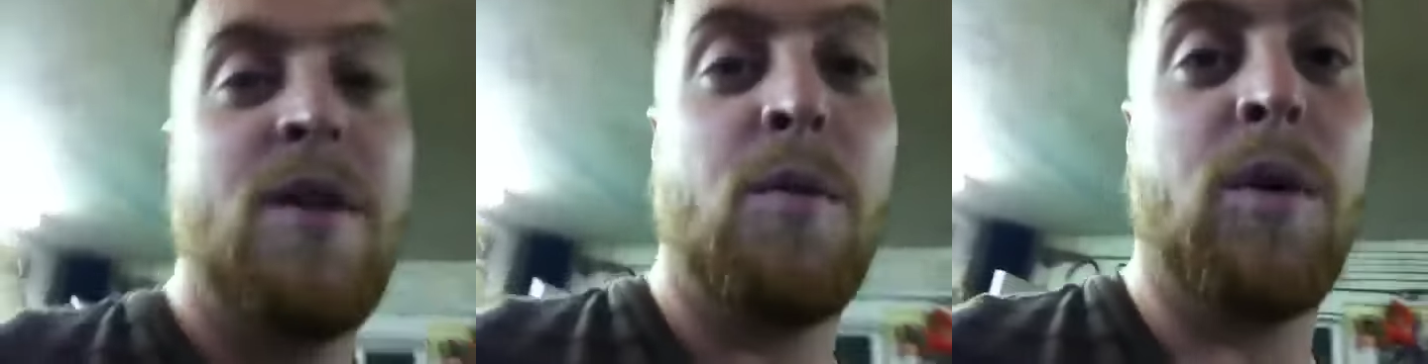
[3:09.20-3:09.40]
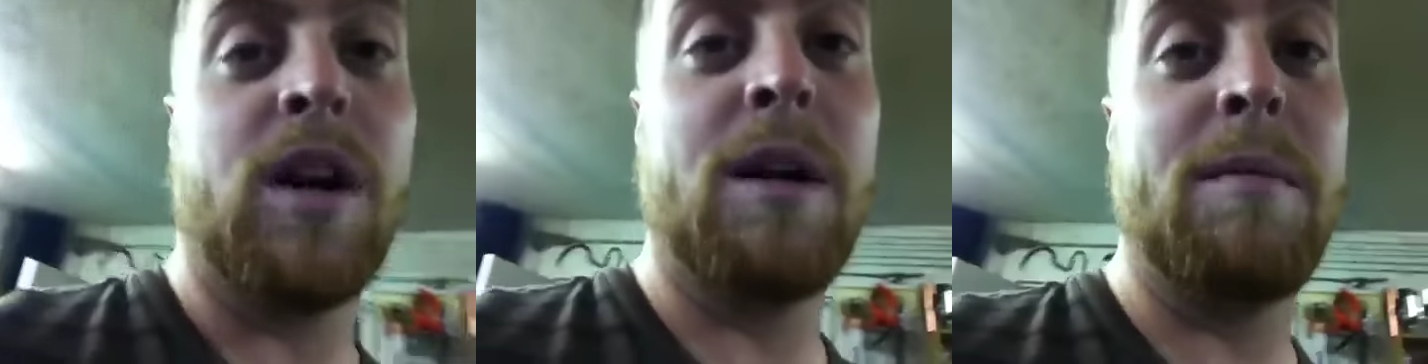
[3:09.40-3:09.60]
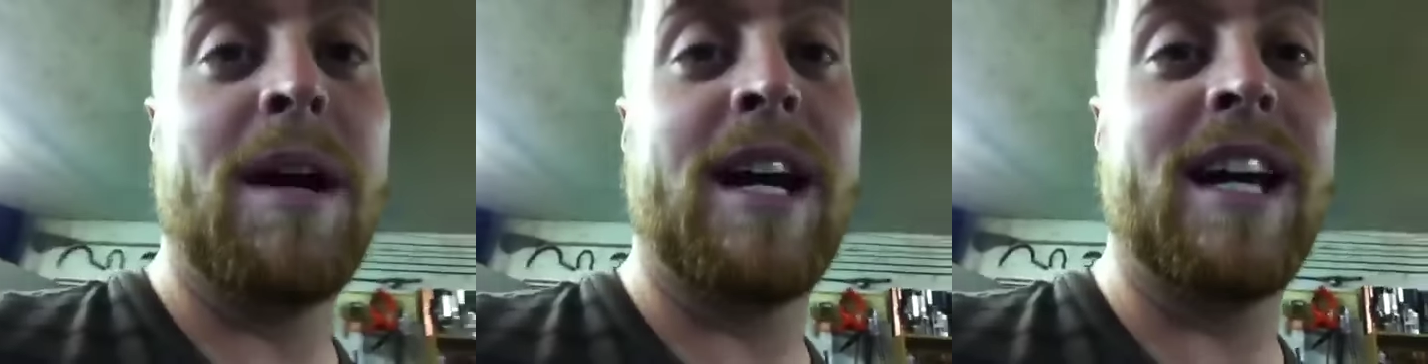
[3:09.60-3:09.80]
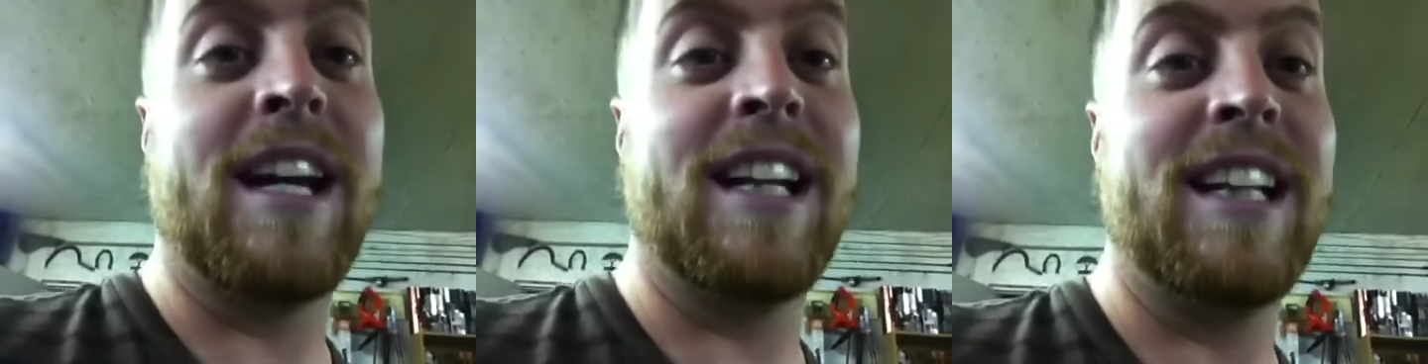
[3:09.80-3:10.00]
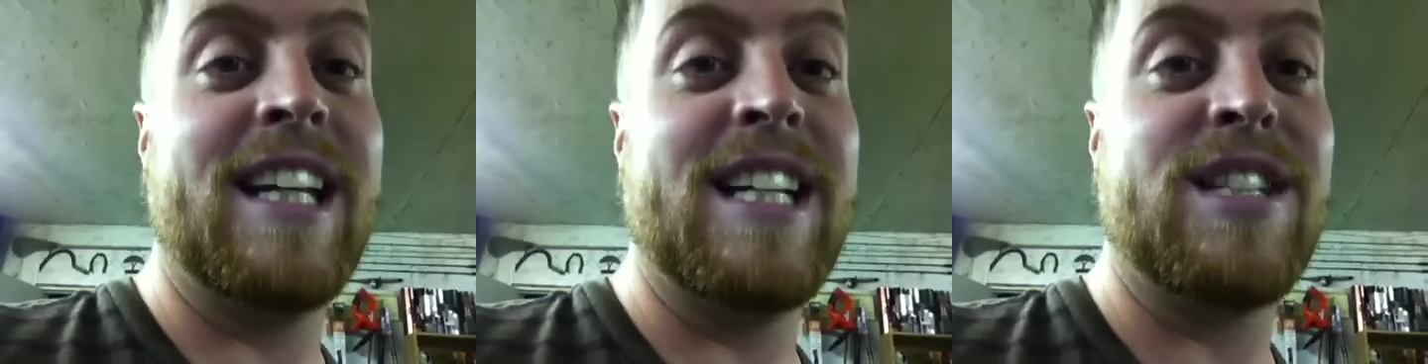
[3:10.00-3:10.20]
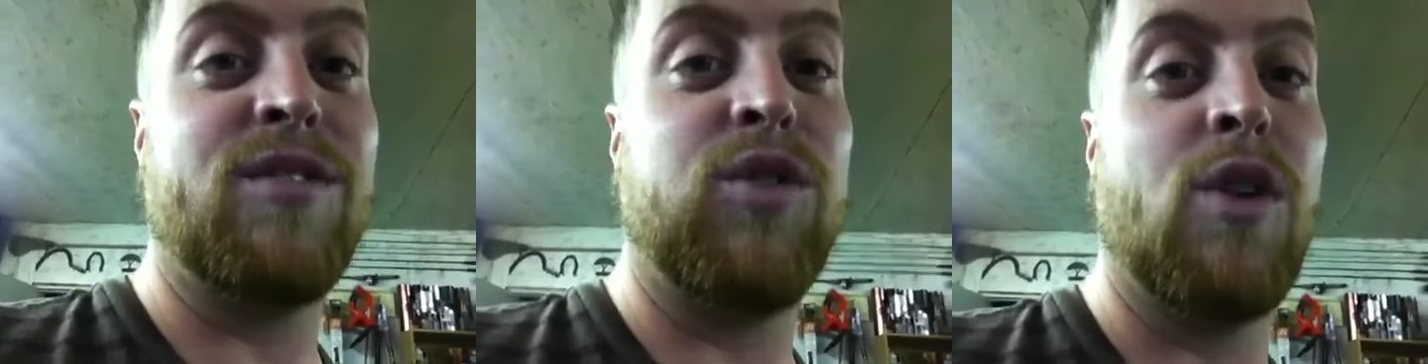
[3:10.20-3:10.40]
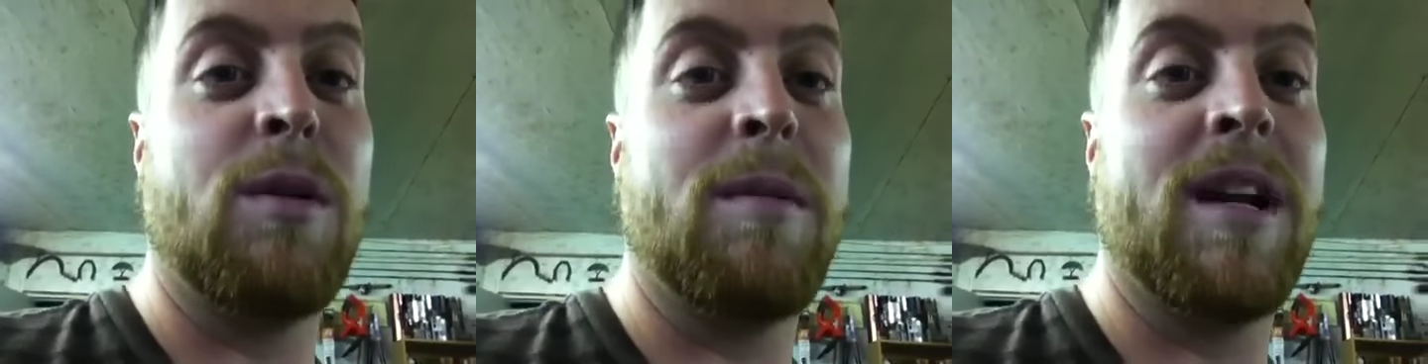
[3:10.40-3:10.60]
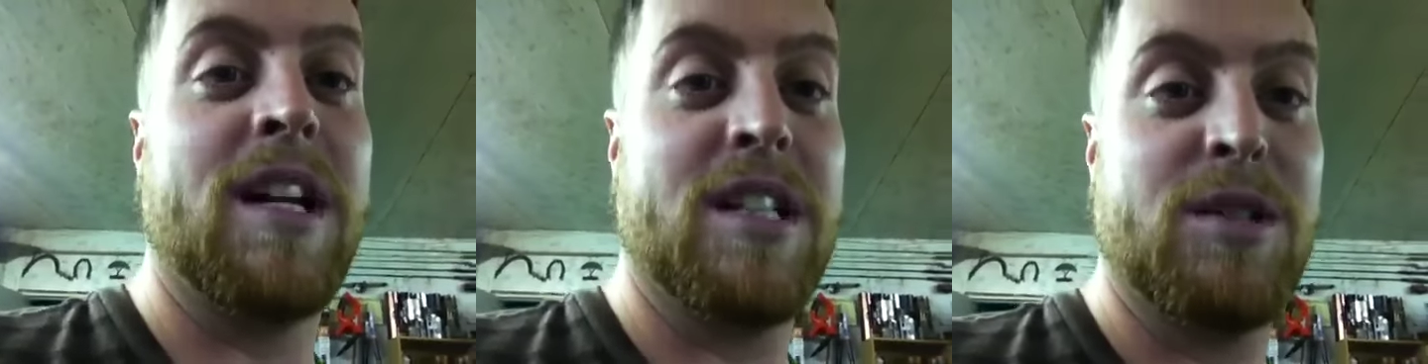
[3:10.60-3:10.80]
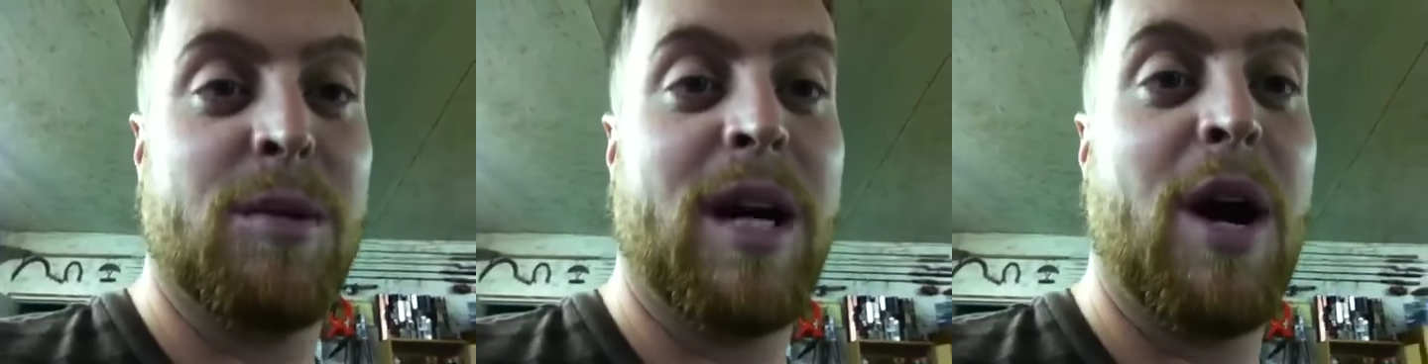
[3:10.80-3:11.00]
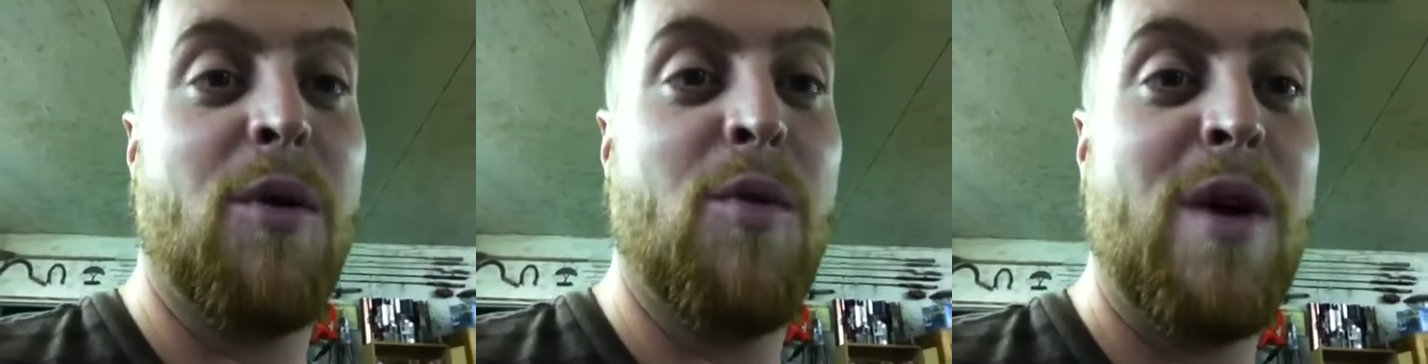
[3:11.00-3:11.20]
We're going to make it at least 4 minutes.
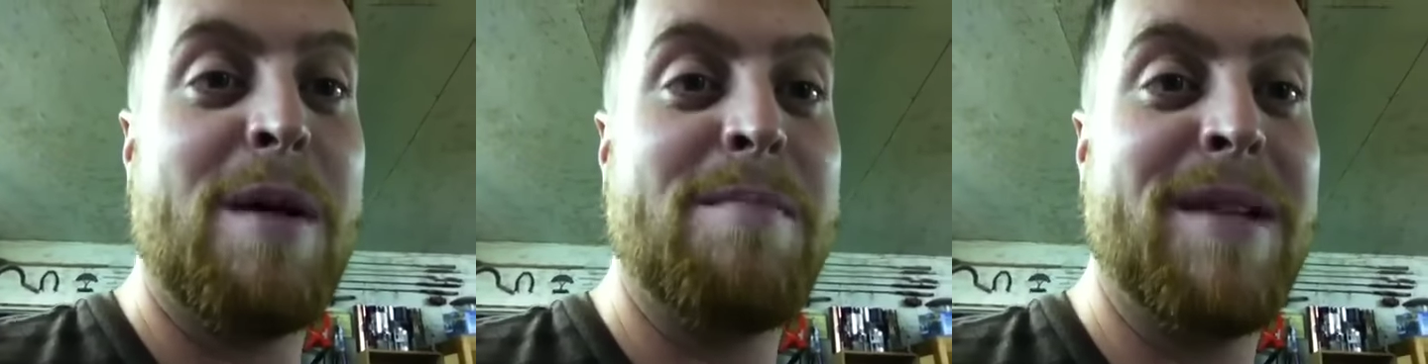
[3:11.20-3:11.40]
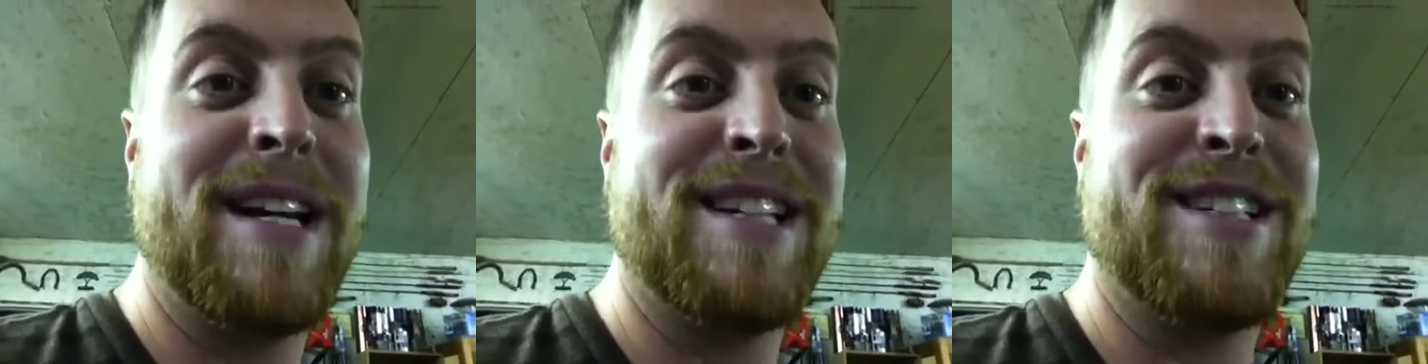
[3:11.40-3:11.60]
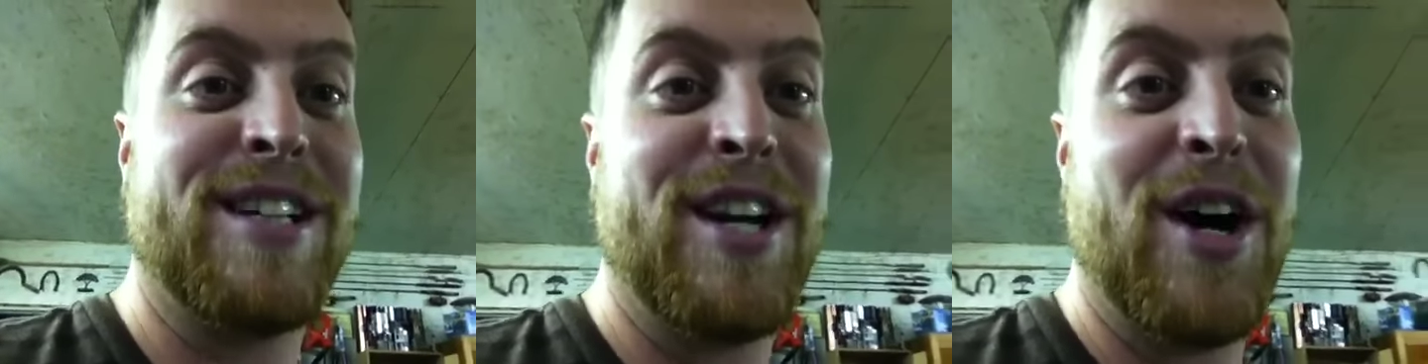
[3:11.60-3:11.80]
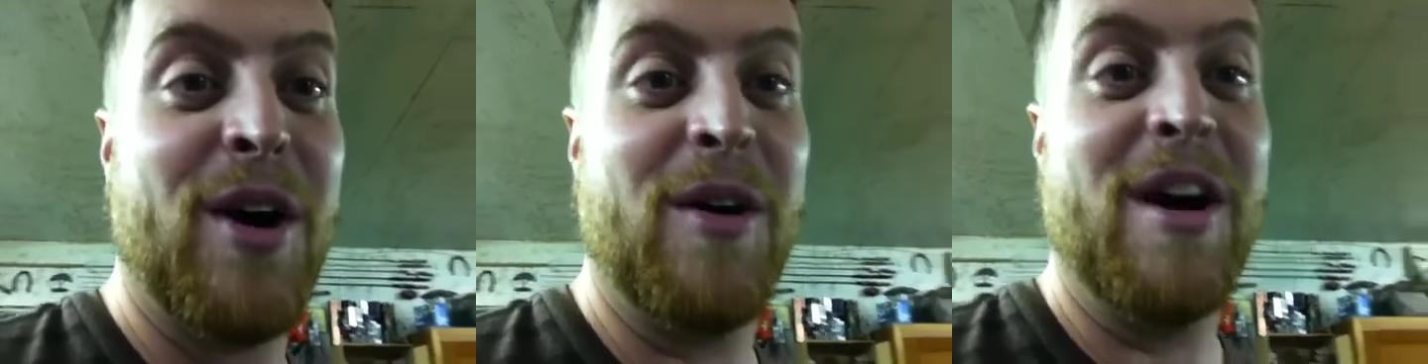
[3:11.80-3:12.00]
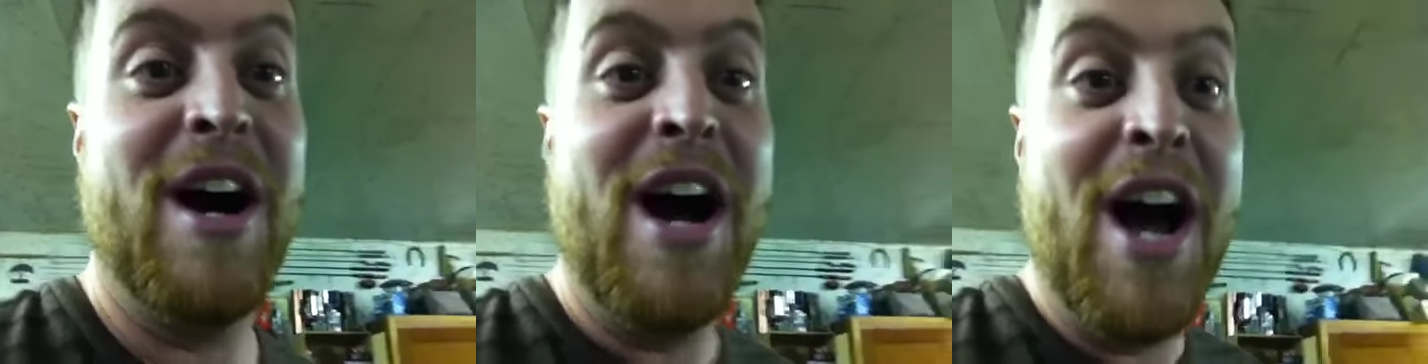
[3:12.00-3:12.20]
We got 1 minute to go.